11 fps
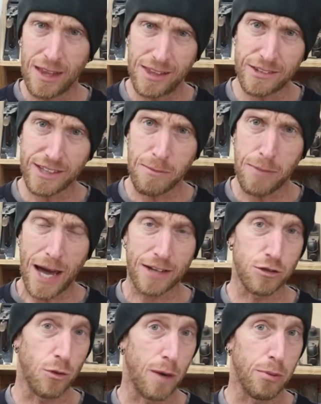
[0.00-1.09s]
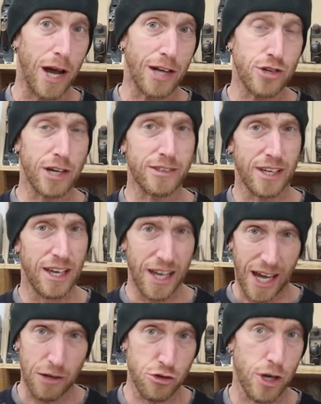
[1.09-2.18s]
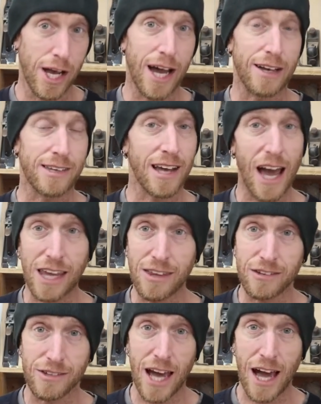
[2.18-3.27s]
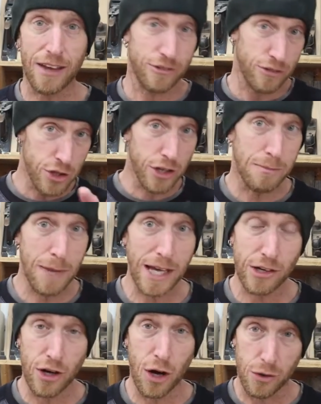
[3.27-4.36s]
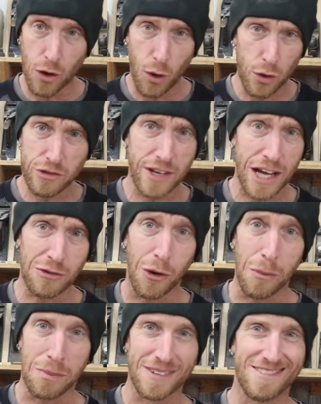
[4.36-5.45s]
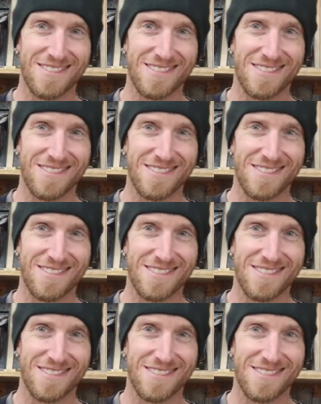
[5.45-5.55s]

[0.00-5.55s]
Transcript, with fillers: Let's get back to our project. I'll show you how to tie this knot so you can make your own horse neck rope.